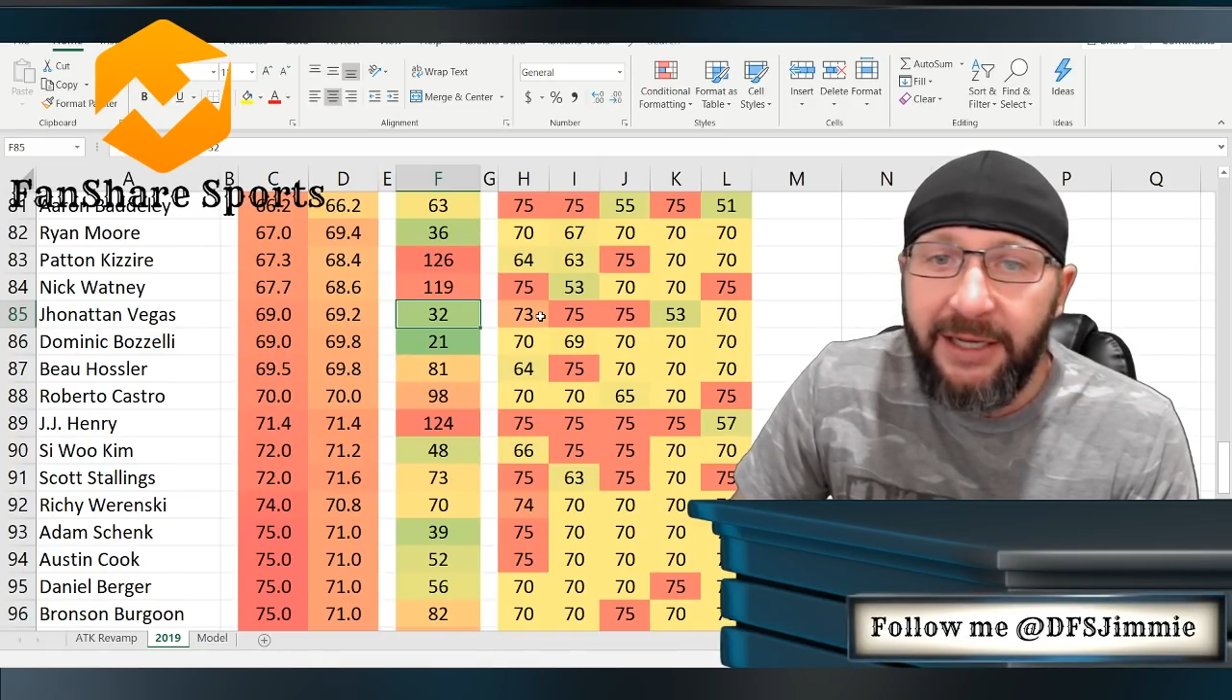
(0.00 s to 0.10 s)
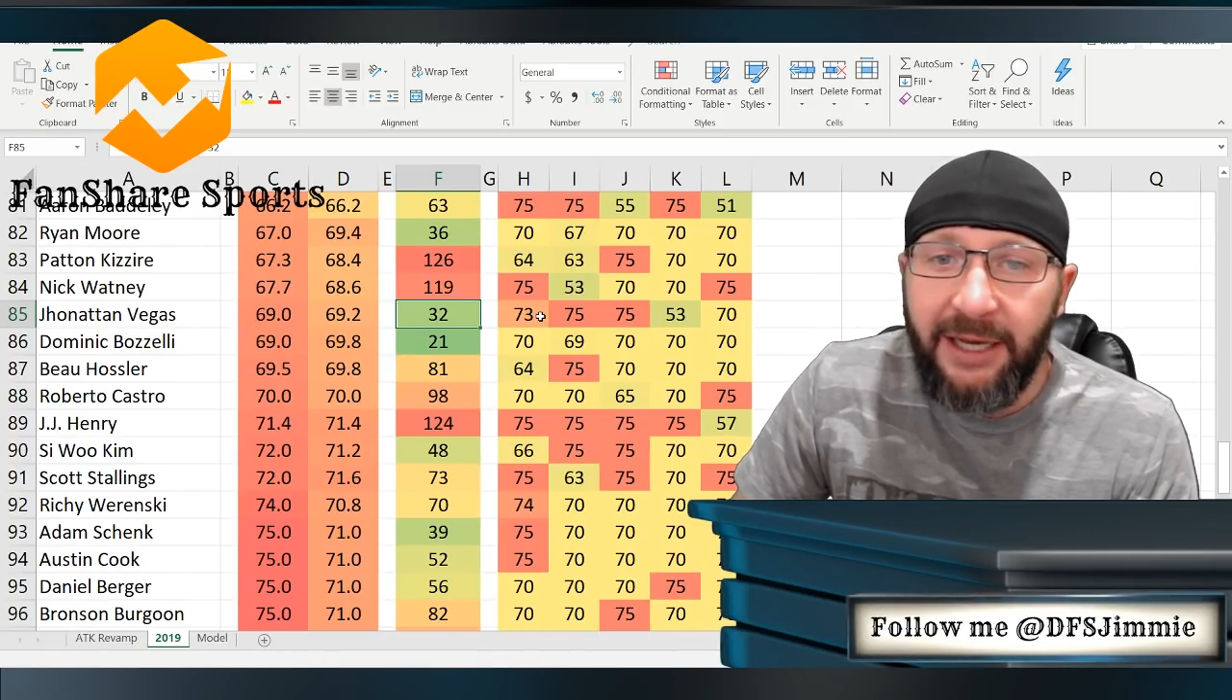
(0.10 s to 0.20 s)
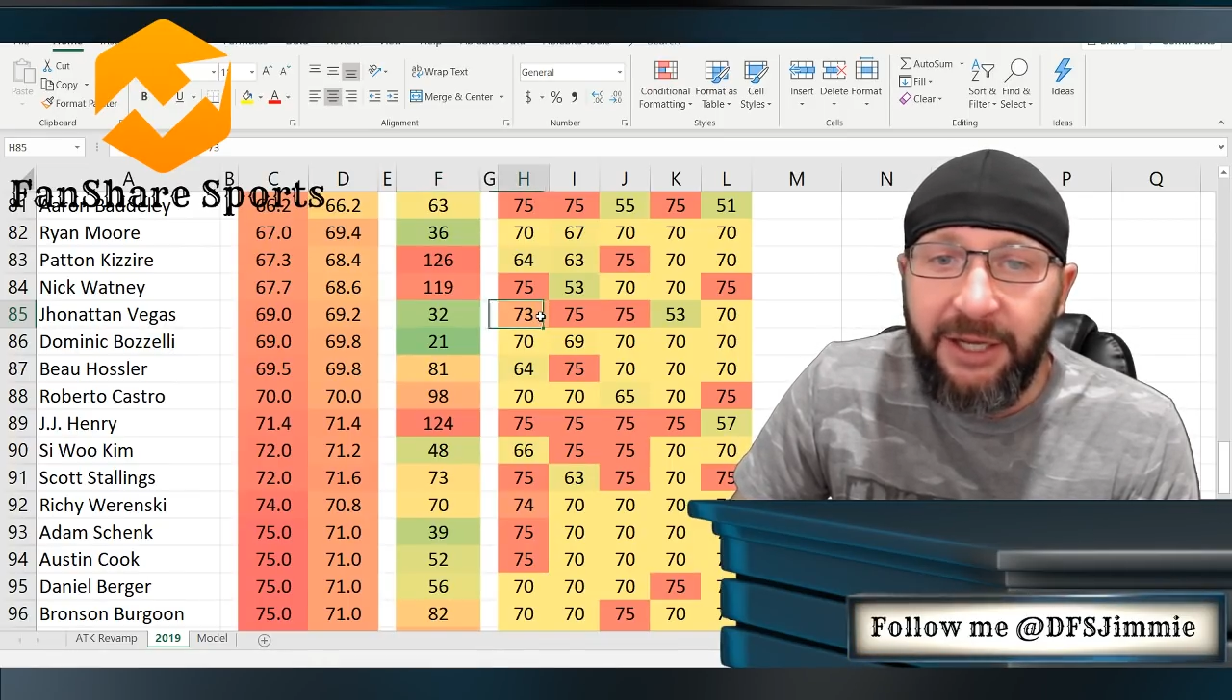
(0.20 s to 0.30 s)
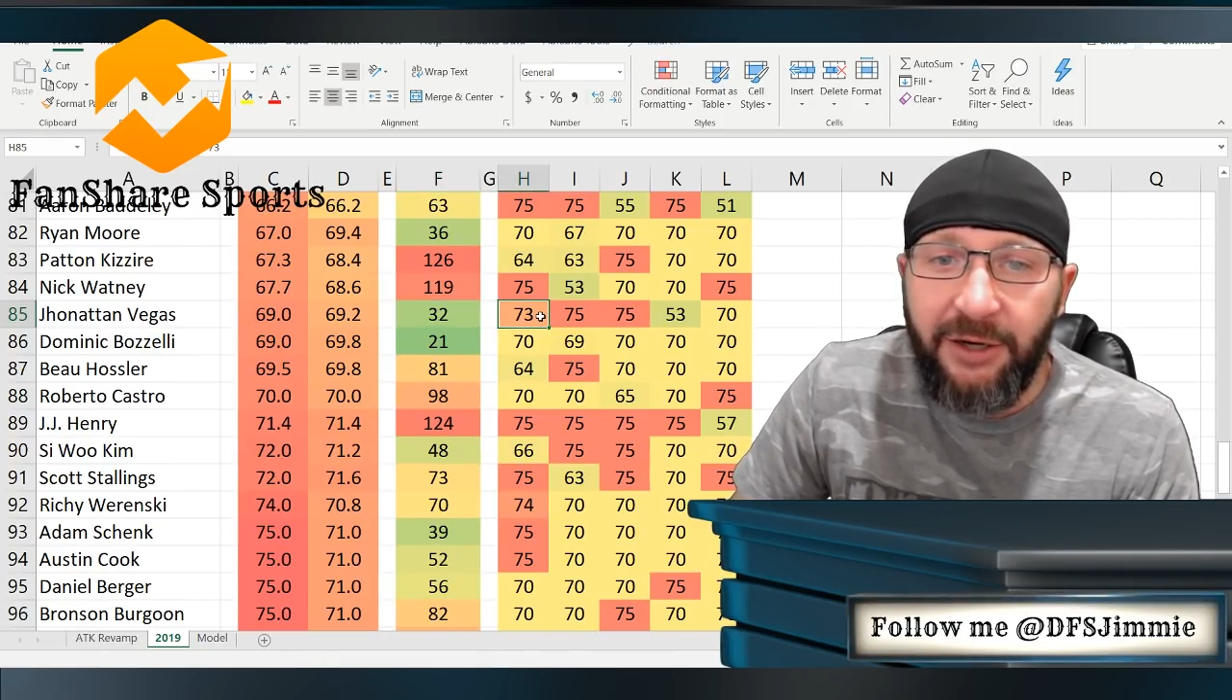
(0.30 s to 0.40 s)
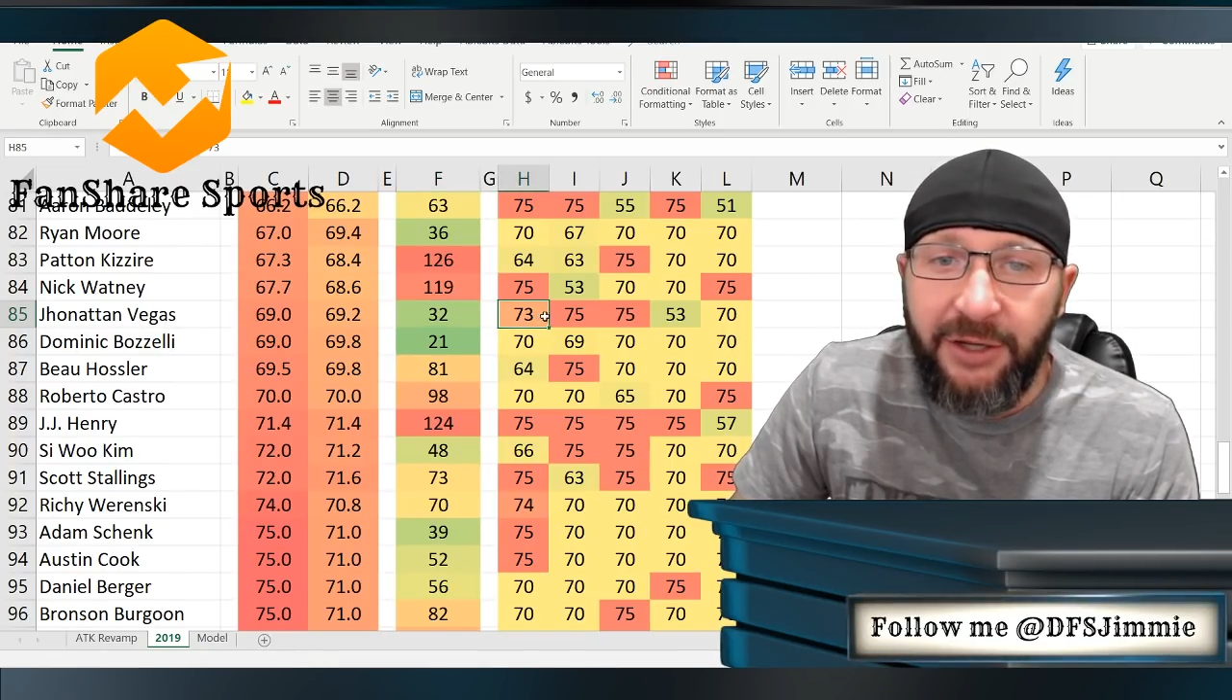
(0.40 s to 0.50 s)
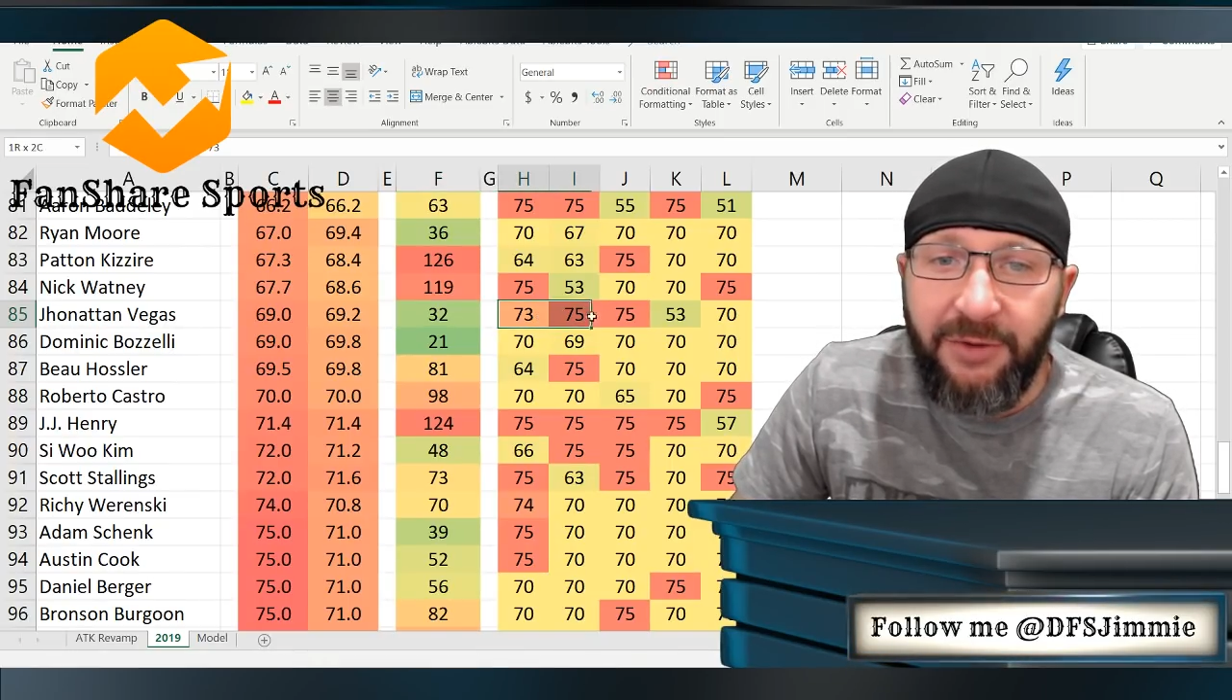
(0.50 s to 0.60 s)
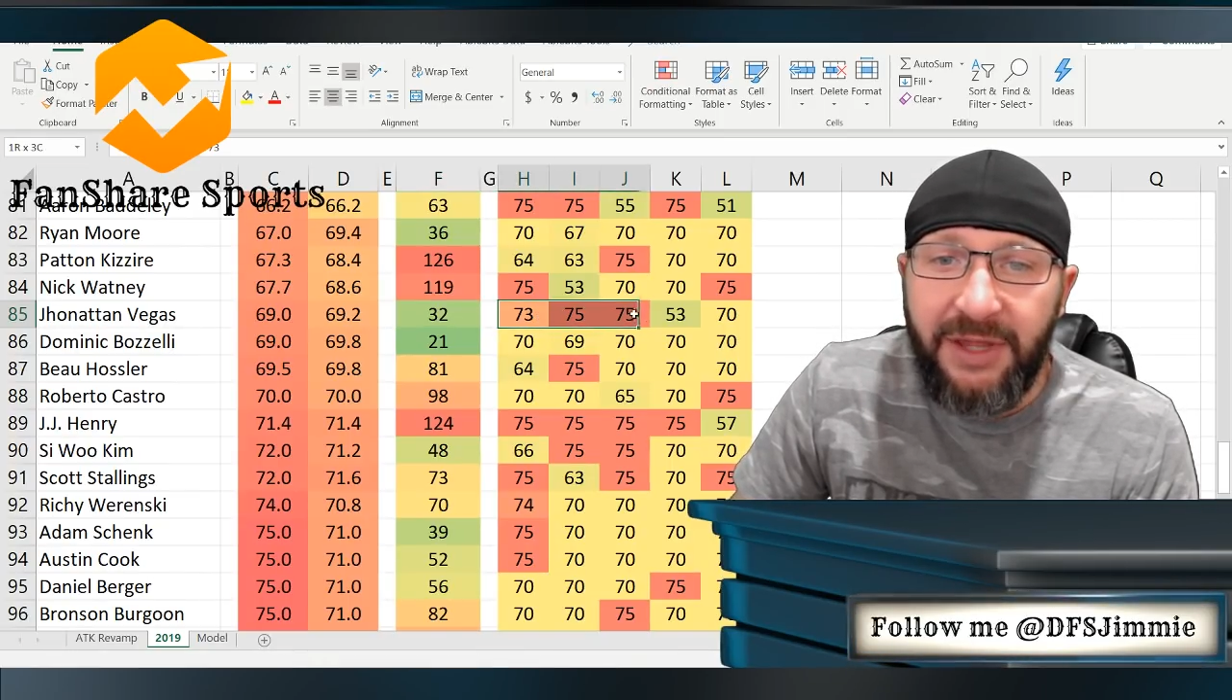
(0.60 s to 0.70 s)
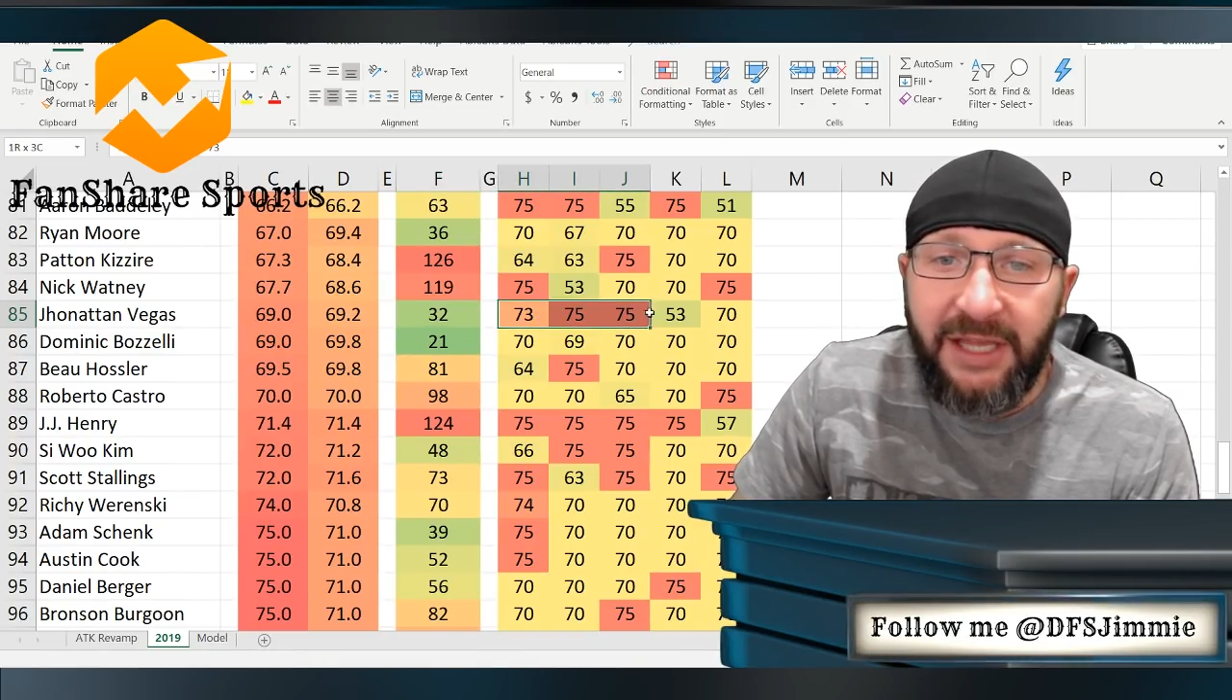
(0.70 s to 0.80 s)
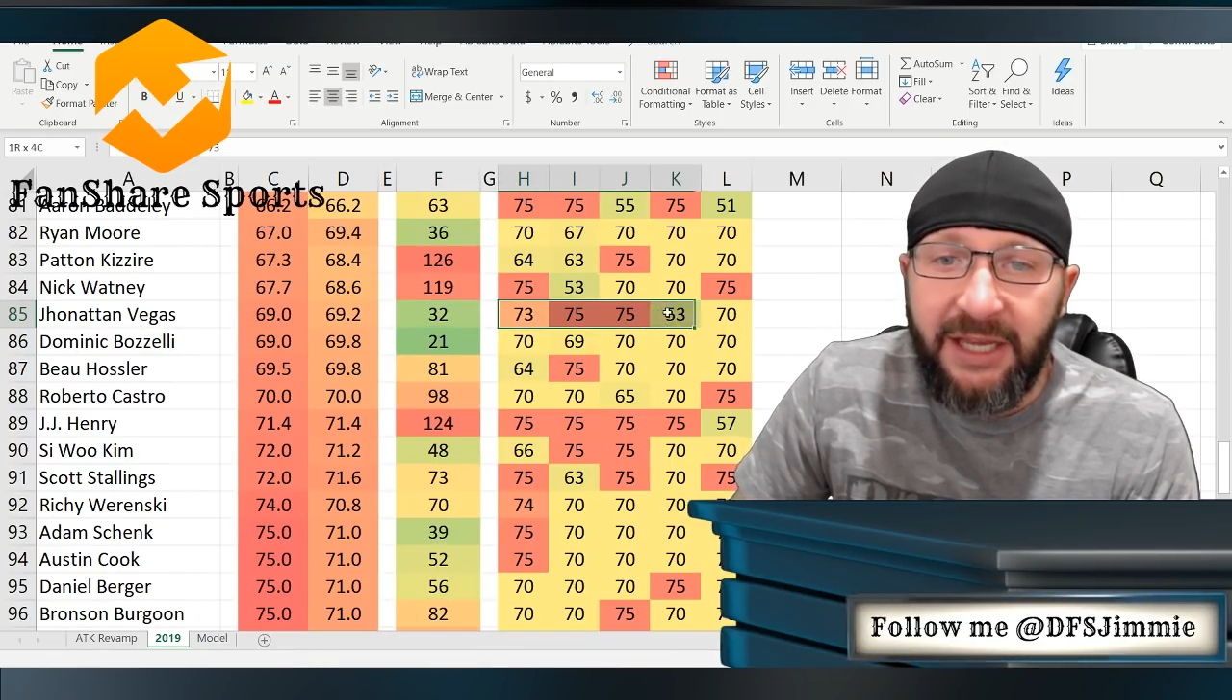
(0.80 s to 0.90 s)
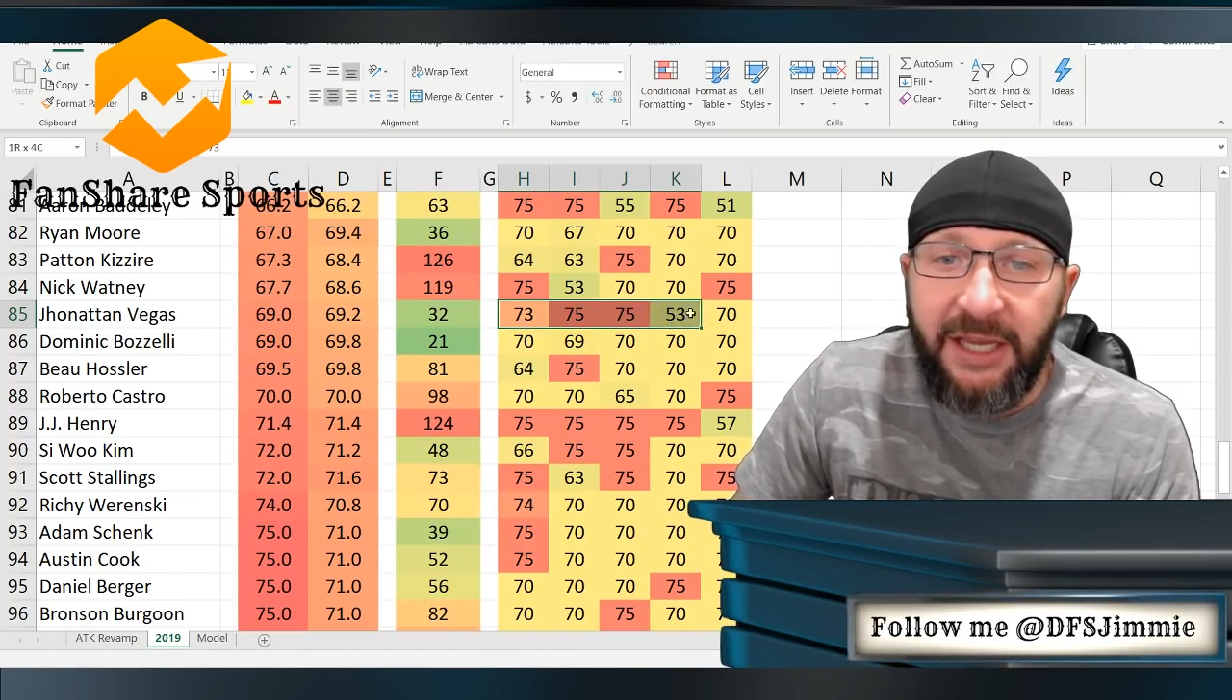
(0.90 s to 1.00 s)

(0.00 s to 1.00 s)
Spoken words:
you'd think